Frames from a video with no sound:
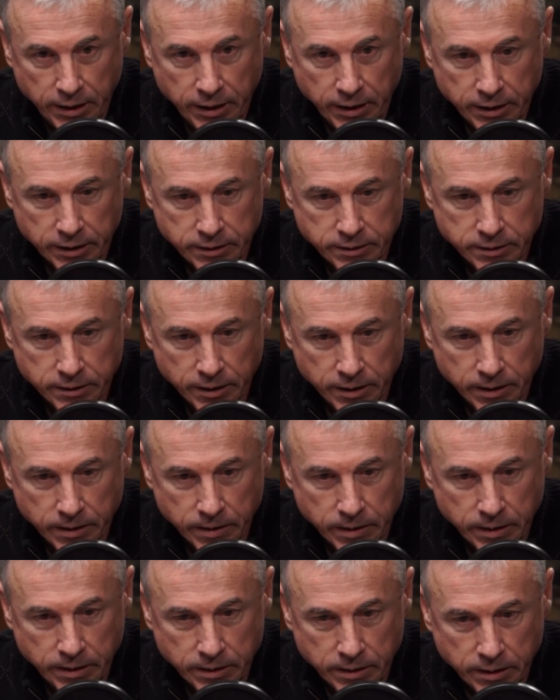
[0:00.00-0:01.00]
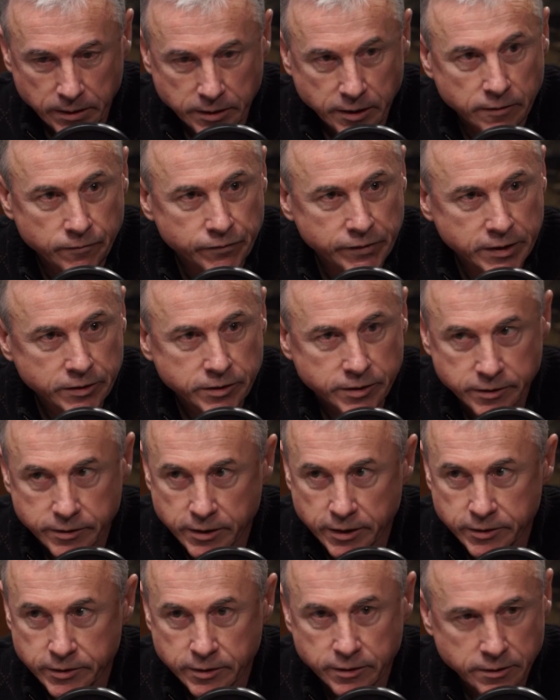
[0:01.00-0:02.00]
It convinces
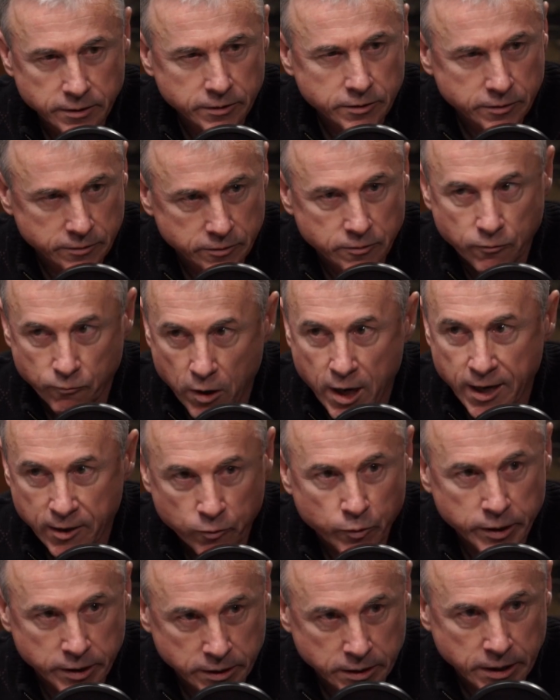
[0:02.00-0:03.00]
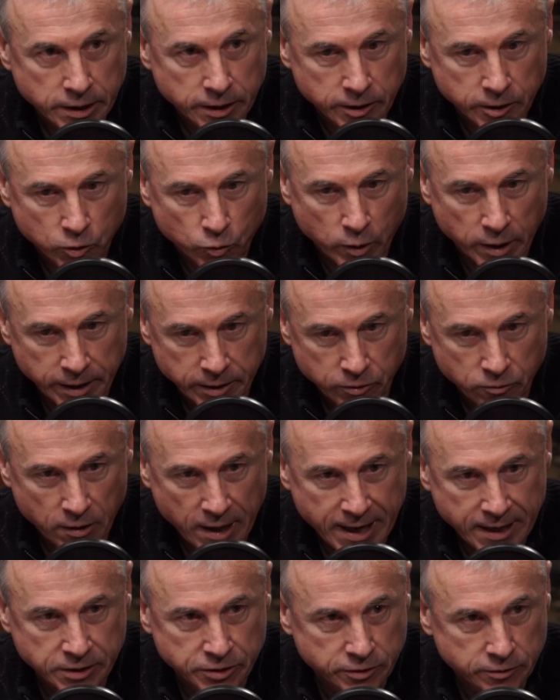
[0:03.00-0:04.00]
us that this is the right way to go. Why it
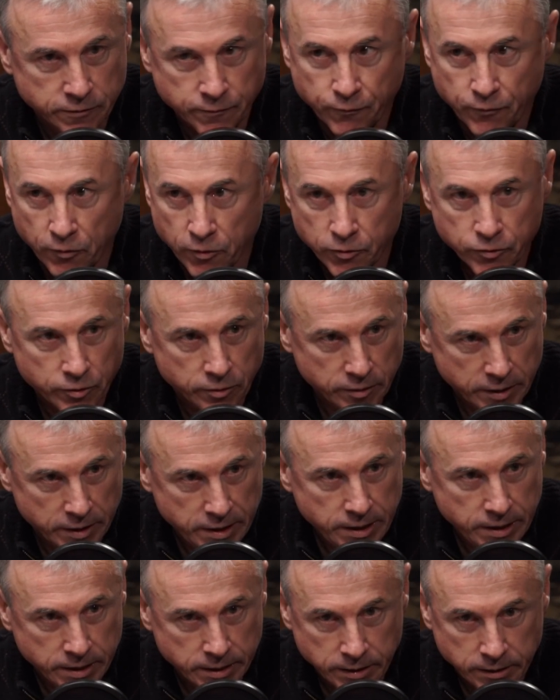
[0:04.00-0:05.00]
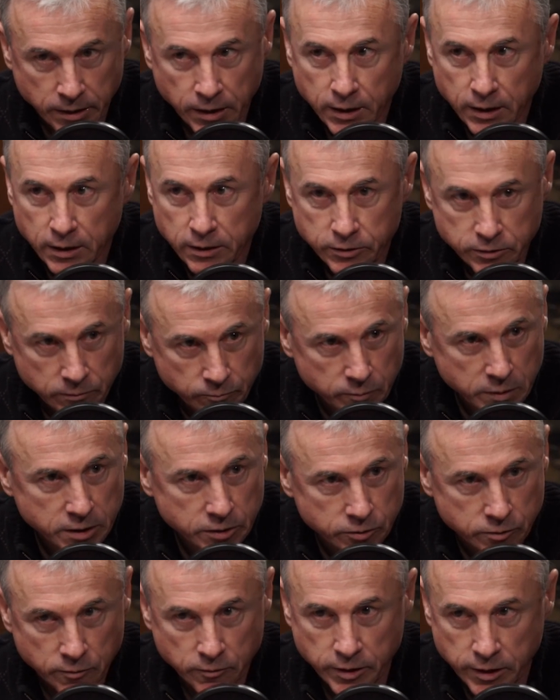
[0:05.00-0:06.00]
drags us further in to
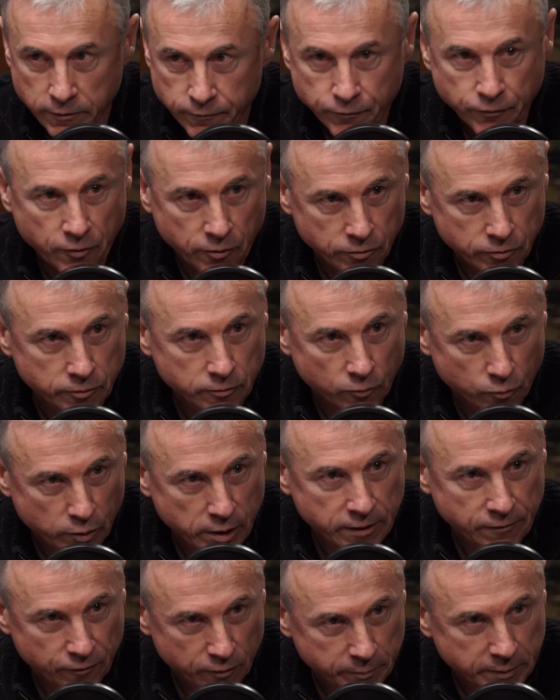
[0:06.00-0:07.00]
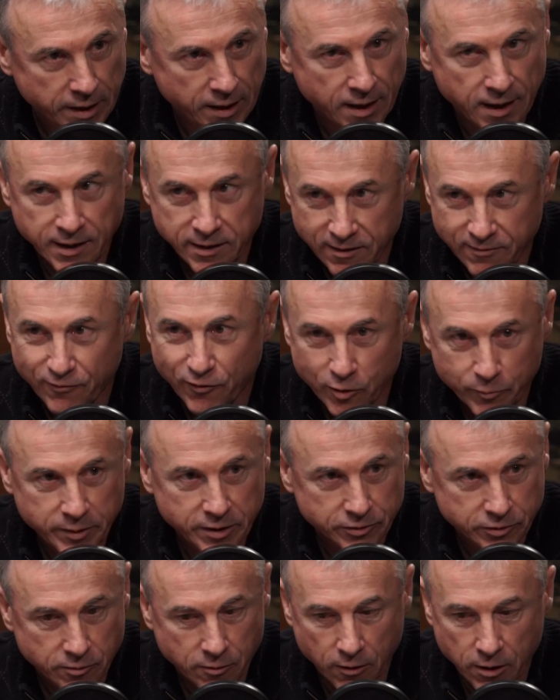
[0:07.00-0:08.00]
misery and further away from God and from
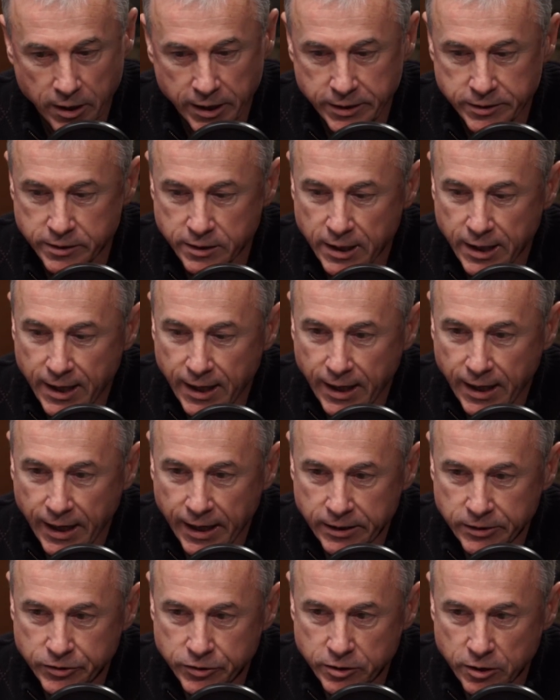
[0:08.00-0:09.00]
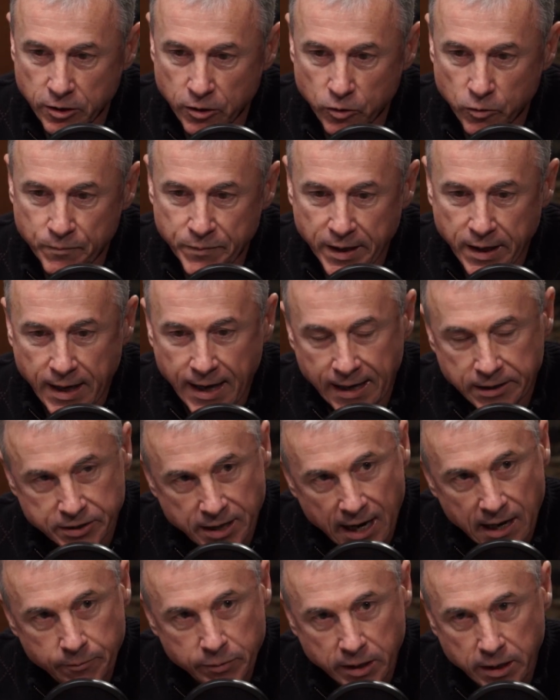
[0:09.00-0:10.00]
His grace. And so as
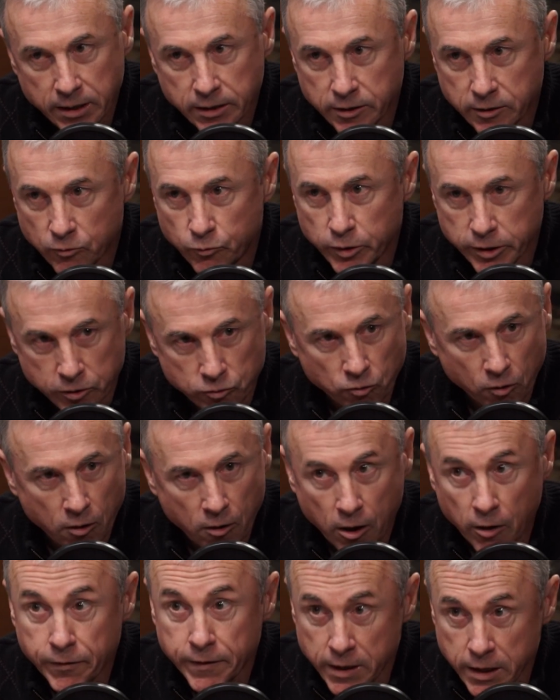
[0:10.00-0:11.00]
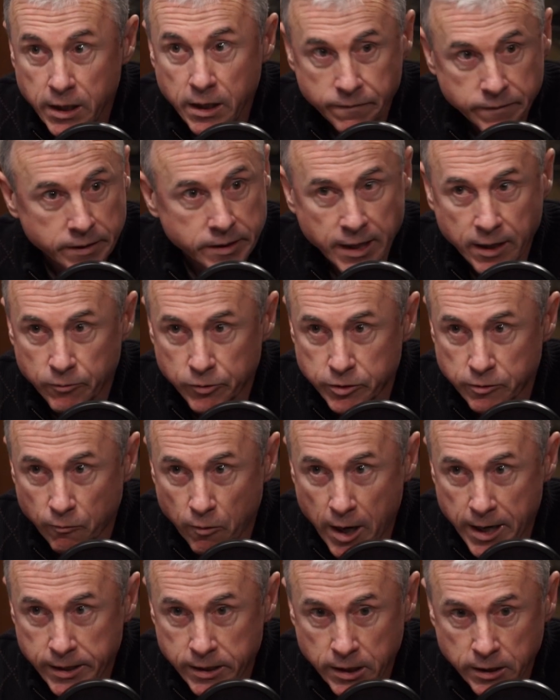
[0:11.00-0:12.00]
I begin to withdraw, thinking that that was the
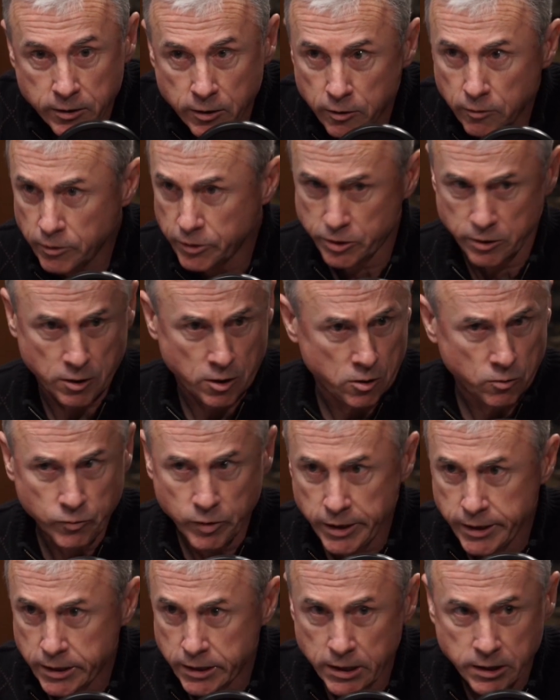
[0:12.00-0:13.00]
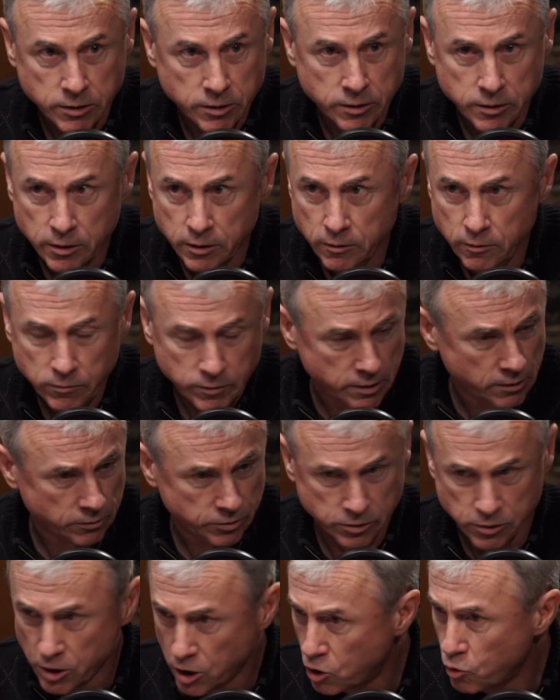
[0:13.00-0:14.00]
right thing to do, is the only thing to do, there's
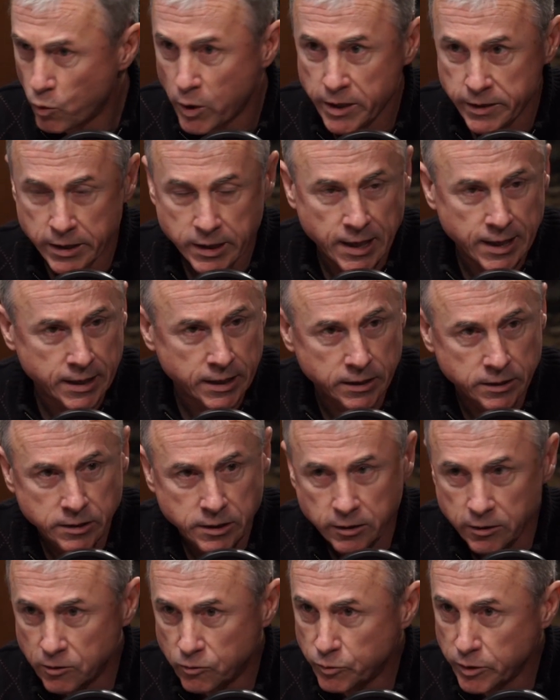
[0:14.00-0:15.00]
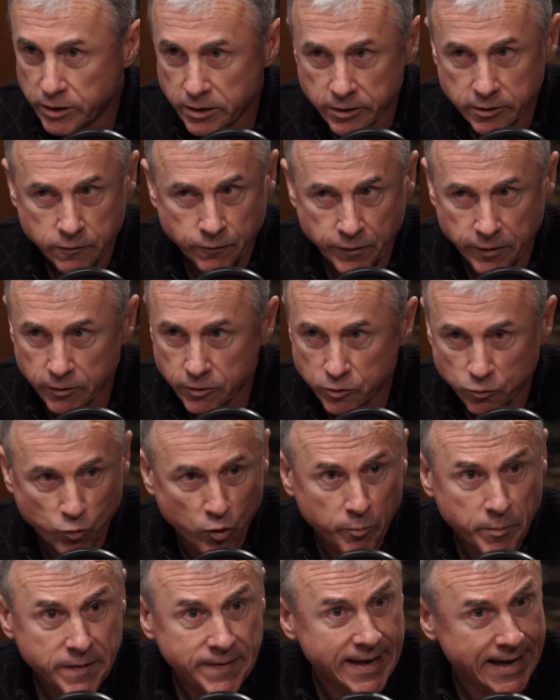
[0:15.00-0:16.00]
no way that I could deal with this fierce
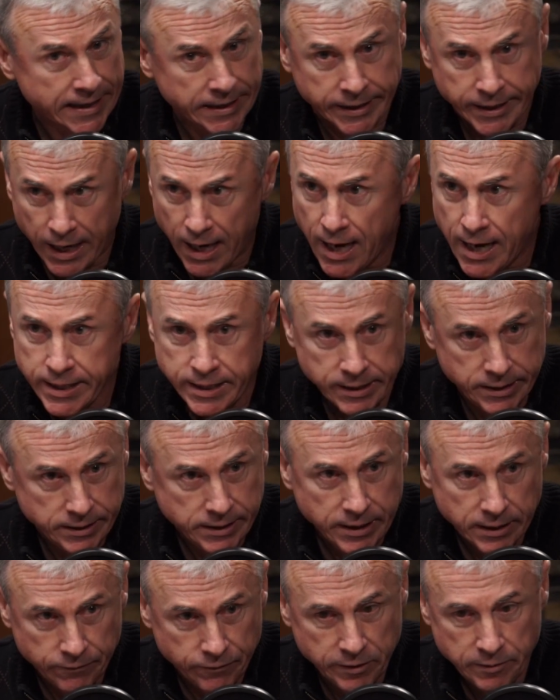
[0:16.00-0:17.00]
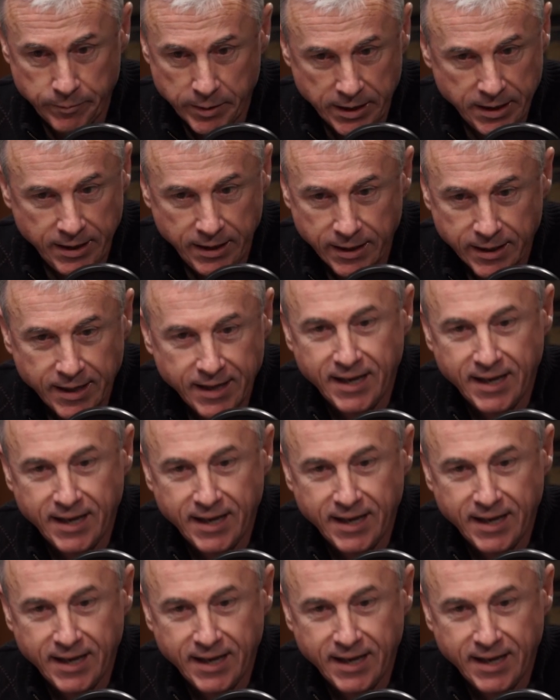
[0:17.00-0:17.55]
woman that God had given me.